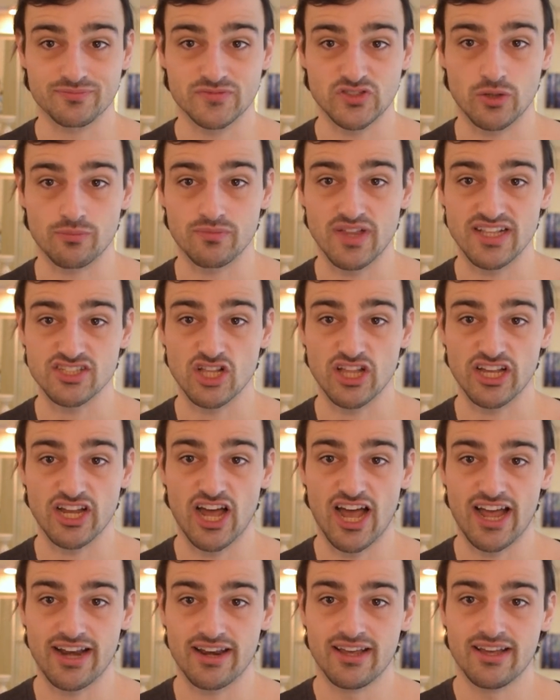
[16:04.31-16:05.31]
So that's all I
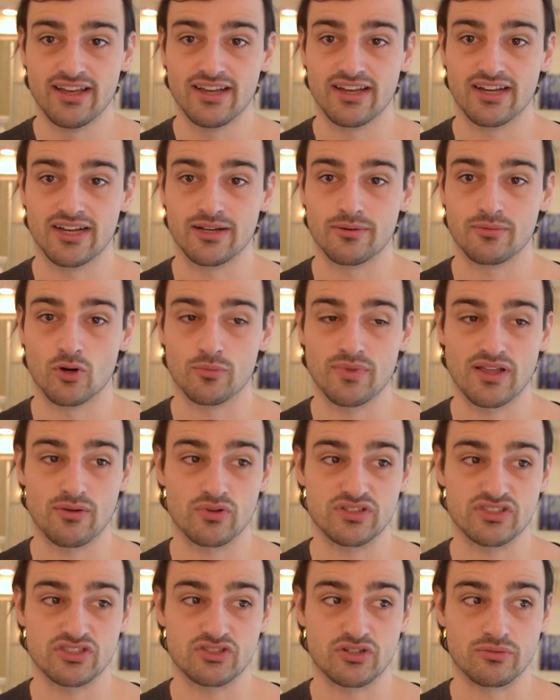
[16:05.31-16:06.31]
got. I hope that
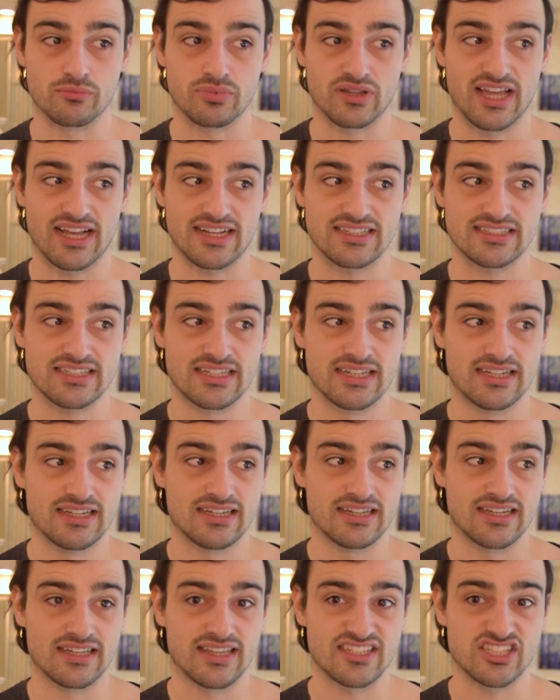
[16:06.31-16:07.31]
wasn't too complex.
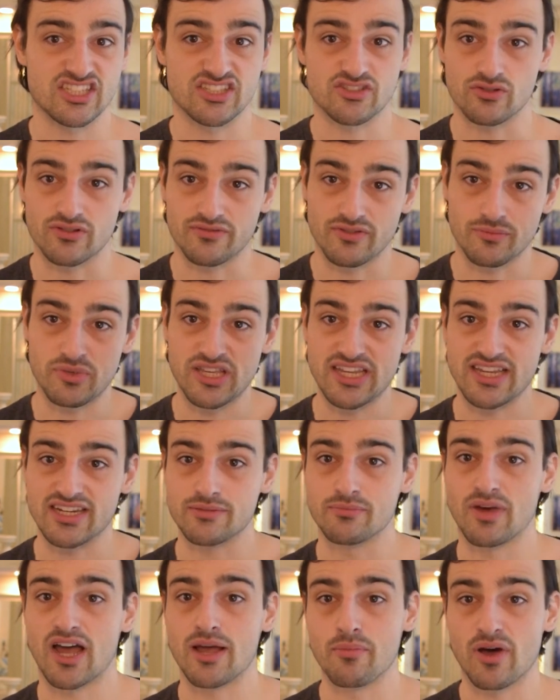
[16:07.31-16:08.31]
That's just sort of a peek
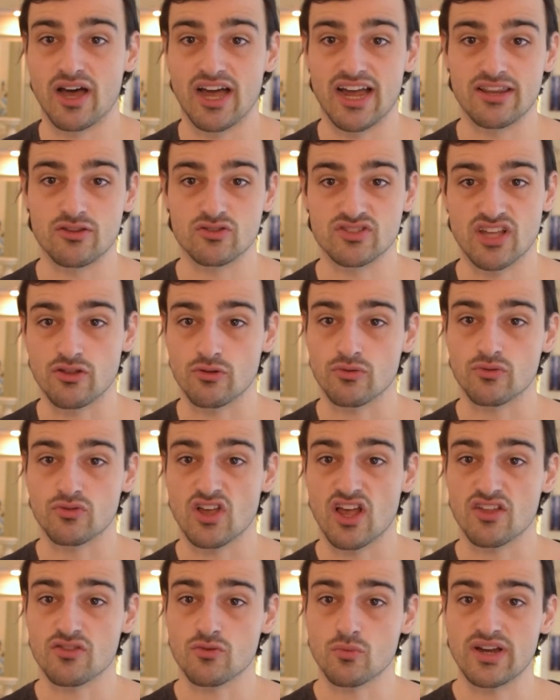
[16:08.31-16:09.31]
into my mind. There
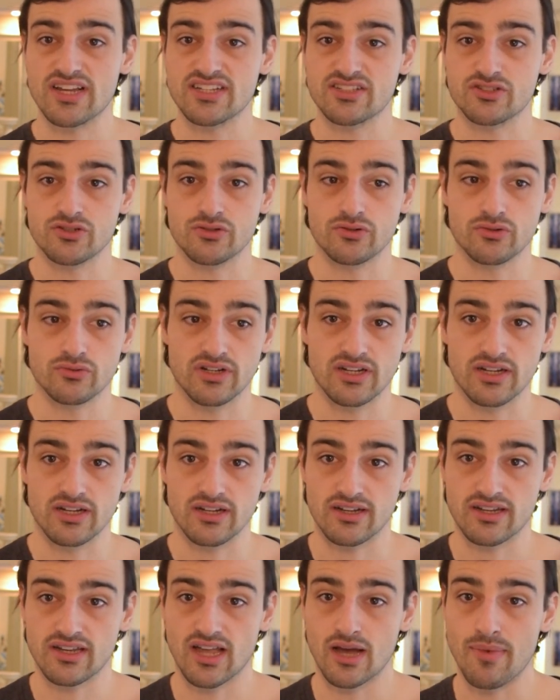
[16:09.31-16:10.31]
are other ways
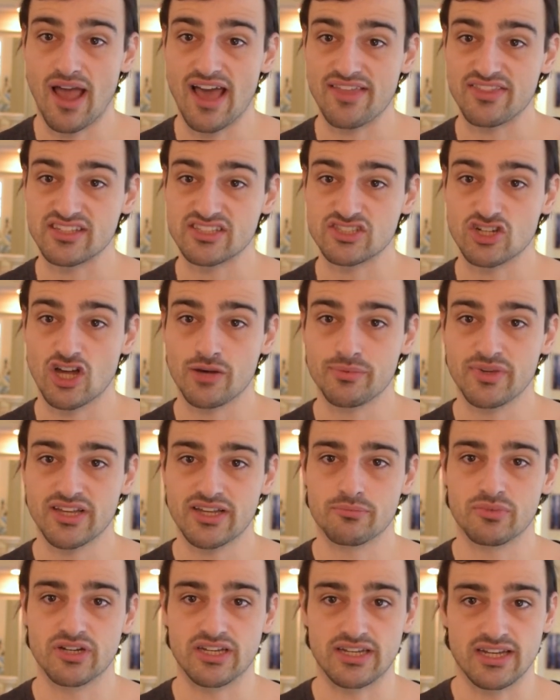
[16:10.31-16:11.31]
to come at this
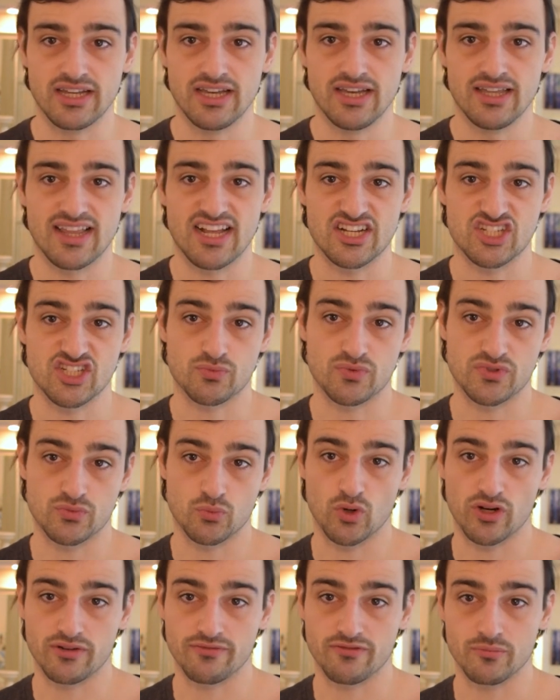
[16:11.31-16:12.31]
topic, but that's just what's
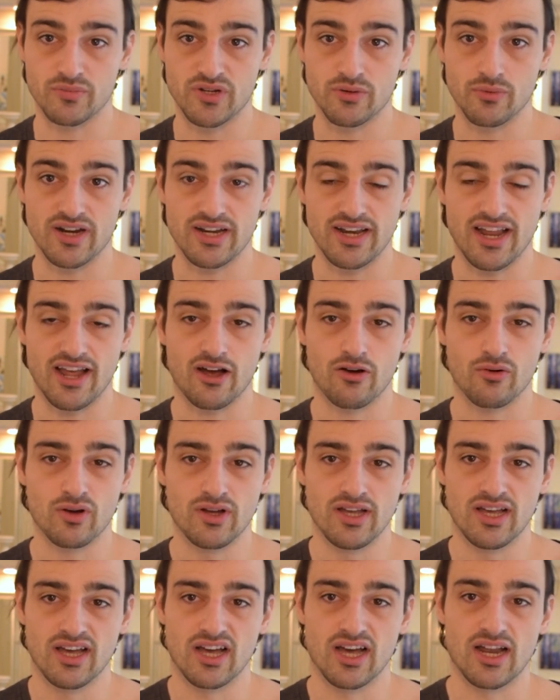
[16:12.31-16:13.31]
working for me right now.
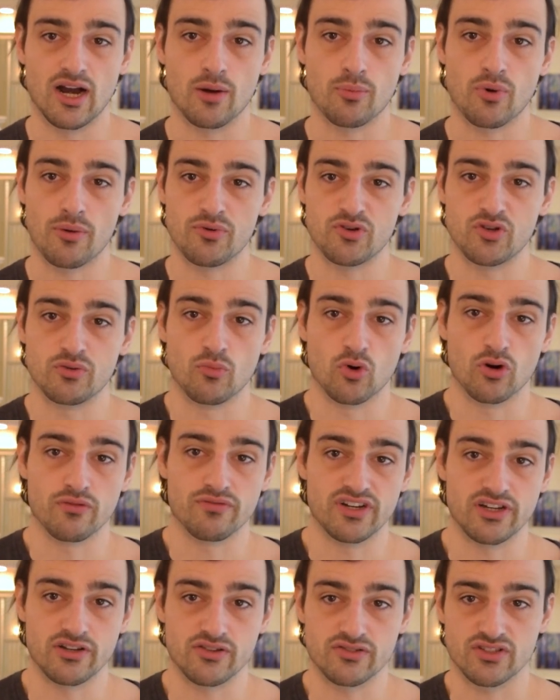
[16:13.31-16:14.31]
And I'll probably do more
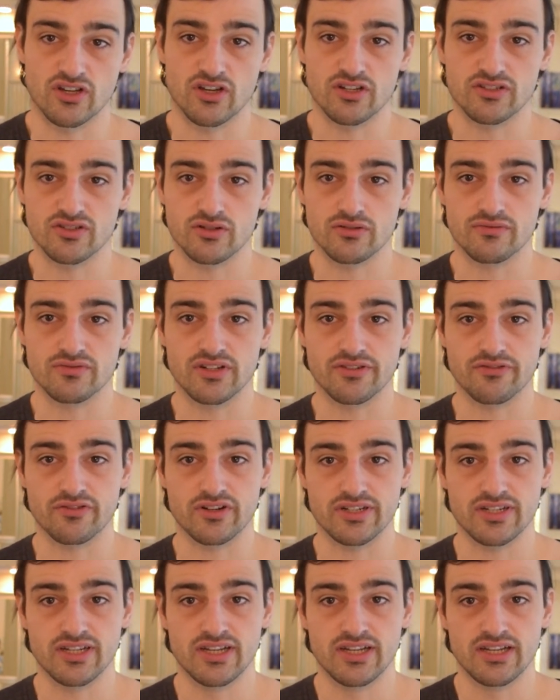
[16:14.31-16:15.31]
videos on sort of
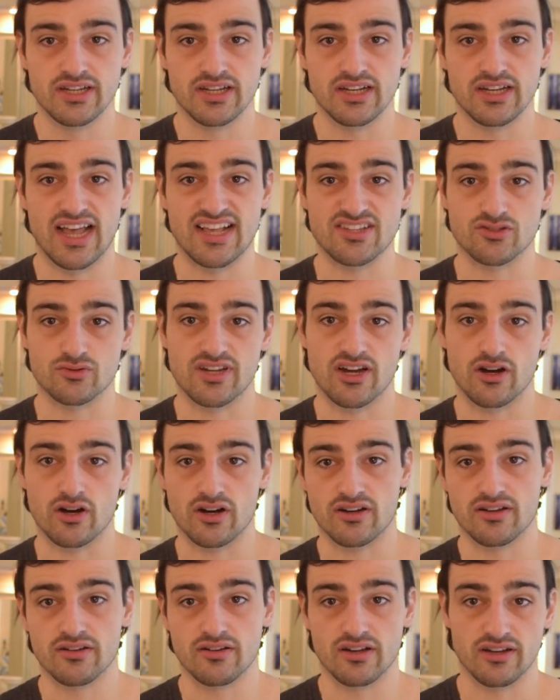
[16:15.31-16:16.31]
different
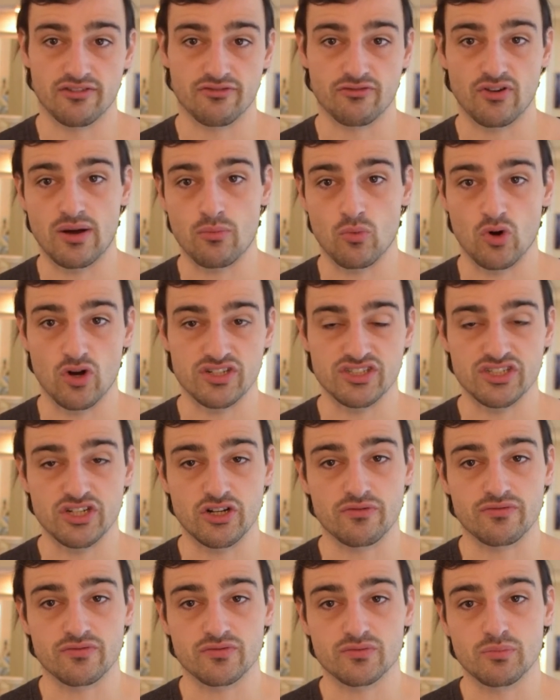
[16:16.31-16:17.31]
esoteric frameworks,
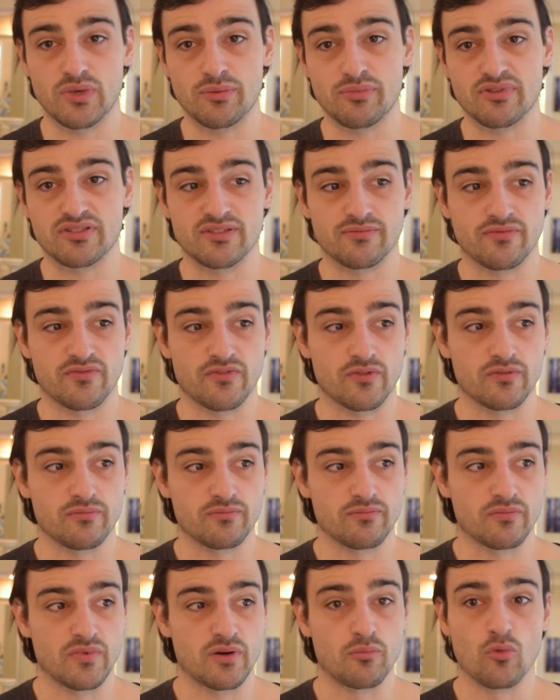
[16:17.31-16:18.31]
maybe some
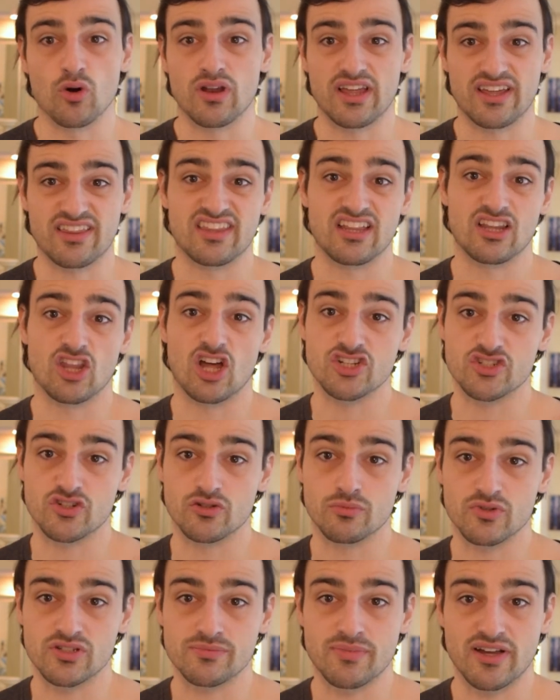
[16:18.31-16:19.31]
from a more like
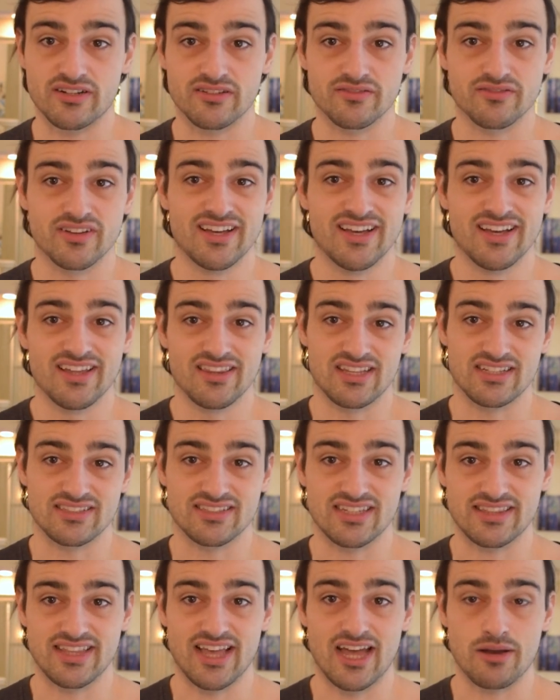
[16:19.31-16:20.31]
theological perspective,
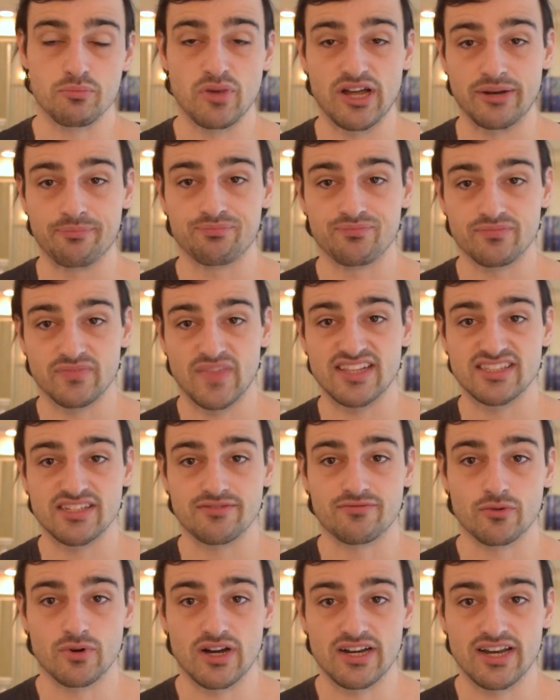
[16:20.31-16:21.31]
things like that. But that's
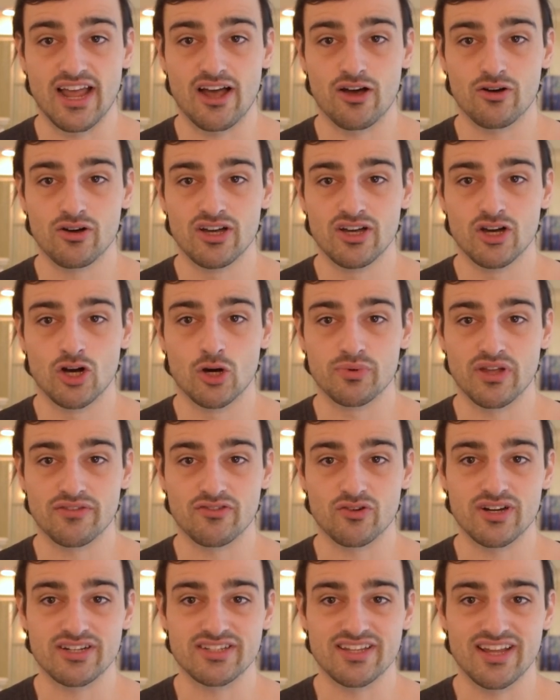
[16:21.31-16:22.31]
it for right now. Hope you
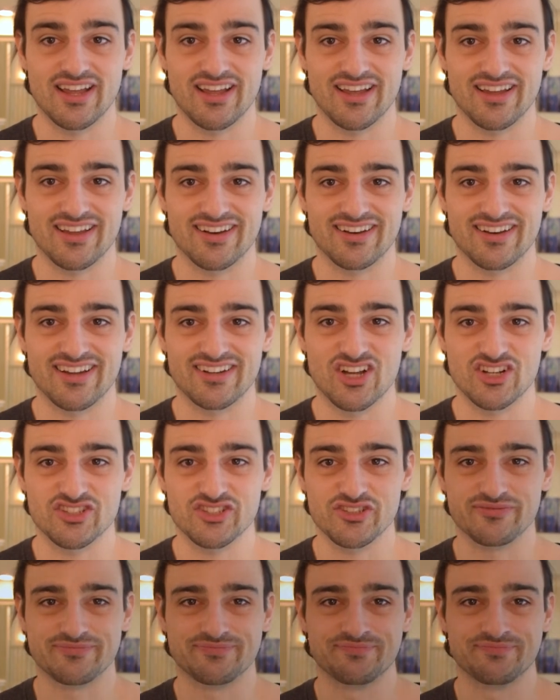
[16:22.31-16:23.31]
have a great day and talk soon.